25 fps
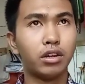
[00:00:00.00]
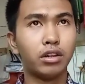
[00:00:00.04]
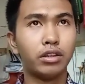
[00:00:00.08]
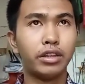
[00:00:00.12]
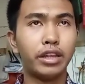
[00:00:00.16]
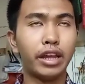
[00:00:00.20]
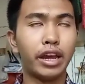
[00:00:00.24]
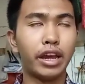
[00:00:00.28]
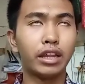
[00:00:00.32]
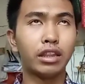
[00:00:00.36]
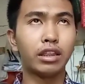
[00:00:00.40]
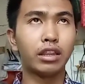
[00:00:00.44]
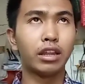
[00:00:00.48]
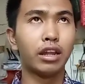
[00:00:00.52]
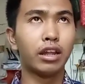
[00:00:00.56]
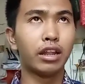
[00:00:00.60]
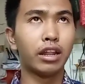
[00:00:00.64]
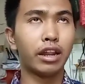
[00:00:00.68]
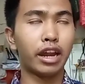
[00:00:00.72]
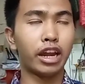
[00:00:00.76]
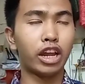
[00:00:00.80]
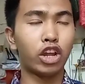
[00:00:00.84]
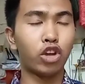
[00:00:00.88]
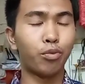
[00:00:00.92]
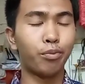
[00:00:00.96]
that
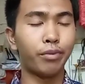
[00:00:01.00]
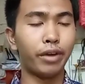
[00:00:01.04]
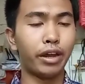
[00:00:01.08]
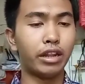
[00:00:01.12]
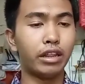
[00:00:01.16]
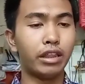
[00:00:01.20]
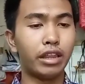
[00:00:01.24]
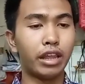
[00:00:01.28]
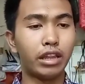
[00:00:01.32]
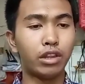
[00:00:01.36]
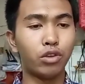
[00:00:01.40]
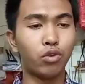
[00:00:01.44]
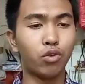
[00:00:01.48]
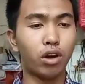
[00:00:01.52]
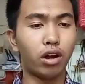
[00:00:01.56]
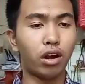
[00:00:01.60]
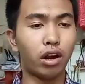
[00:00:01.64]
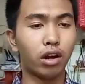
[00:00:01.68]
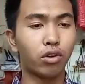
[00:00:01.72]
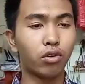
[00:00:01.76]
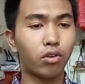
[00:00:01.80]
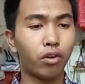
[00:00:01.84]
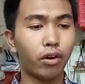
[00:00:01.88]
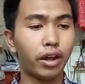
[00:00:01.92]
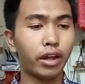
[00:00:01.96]
recommend that you
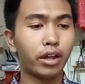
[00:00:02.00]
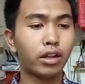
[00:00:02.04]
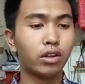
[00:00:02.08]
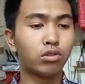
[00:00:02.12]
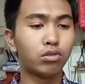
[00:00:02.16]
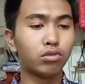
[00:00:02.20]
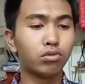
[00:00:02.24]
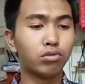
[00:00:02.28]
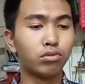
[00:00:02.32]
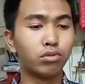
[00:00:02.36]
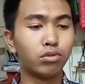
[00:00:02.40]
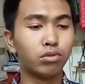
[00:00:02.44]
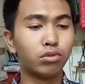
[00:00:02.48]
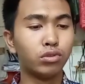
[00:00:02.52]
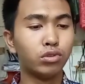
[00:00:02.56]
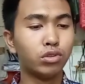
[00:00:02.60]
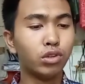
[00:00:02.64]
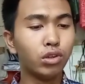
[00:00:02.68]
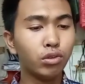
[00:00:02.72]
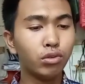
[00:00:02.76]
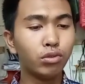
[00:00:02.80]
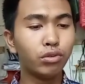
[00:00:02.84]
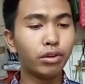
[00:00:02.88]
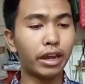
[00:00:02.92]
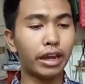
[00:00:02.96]
are going to
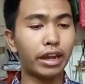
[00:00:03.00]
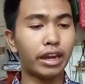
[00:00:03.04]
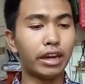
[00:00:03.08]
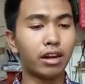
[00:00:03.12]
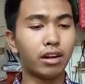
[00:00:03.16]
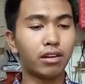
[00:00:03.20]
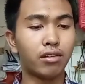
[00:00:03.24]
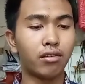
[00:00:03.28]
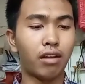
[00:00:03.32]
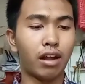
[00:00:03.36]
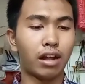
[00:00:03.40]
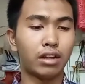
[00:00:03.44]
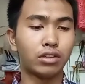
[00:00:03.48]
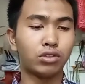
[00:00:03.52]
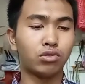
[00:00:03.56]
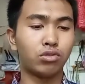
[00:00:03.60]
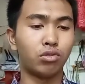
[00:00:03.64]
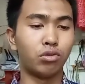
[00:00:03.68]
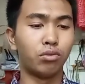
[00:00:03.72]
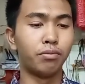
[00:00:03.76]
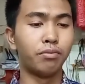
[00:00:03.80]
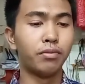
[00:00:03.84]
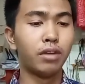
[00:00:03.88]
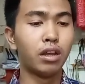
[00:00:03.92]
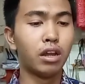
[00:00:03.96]
do in a
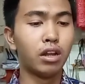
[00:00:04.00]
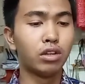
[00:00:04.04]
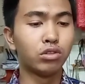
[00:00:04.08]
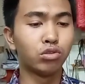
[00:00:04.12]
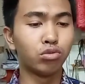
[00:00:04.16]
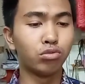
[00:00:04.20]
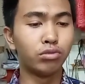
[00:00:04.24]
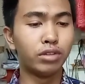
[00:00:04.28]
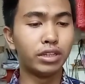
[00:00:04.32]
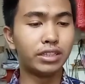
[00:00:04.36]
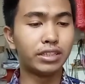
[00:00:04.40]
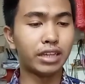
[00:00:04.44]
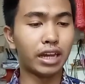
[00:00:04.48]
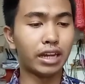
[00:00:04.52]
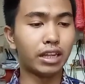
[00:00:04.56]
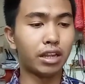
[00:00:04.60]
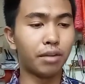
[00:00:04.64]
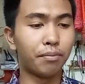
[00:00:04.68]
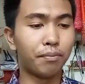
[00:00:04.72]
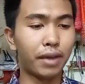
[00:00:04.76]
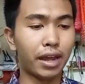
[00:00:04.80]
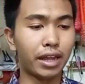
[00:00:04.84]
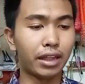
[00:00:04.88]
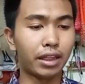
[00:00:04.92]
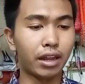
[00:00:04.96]
classroom to design the
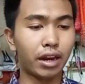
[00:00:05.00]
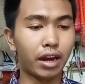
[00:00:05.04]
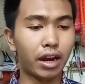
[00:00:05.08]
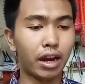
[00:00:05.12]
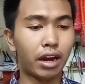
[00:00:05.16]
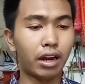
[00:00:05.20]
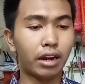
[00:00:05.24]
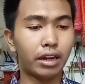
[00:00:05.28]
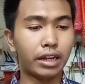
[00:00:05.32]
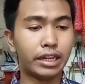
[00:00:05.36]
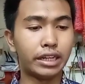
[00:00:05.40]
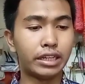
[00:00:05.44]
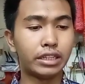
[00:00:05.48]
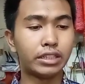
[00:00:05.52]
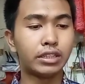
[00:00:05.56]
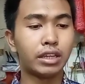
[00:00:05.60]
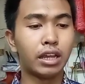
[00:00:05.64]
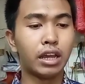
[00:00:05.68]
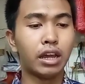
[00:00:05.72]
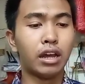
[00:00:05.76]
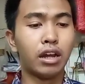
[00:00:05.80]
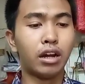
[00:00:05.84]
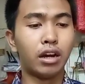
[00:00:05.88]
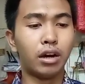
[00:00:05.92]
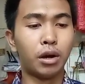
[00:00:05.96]
material is
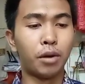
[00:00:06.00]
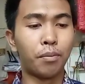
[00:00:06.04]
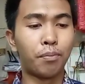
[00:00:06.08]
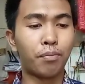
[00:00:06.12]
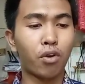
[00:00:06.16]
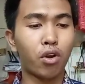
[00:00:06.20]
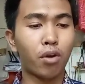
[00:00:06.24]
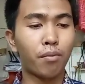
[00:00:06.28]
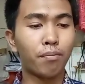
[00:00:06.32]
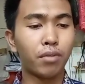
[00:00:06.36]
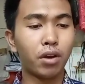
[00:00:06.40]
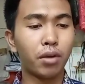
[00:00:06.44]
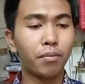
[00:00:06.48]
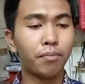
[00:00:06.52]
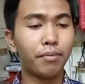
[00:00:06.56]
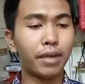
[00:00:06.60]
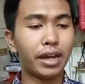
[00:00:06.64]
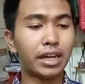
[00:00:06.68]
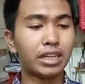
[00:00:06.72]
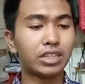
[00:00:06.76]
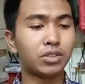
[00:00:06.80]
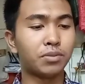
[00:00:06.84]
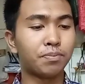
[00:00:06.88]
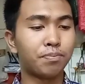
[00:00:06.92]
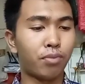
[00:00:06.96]
a problem
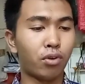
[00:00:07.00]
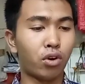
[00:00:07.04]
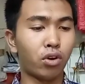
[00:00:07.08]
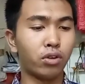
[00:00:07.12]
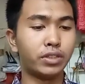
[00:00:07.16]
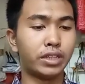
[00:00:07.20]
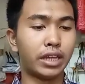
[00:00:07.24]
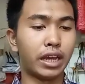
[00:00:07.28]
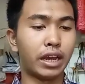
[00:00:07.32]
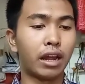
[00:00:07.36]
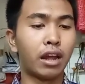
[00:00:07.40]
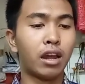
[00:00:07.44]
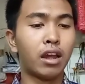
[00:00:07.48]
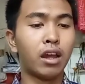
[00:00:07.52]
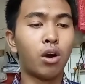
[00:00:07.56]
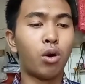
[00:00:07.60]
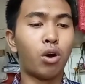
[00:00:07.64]
based project.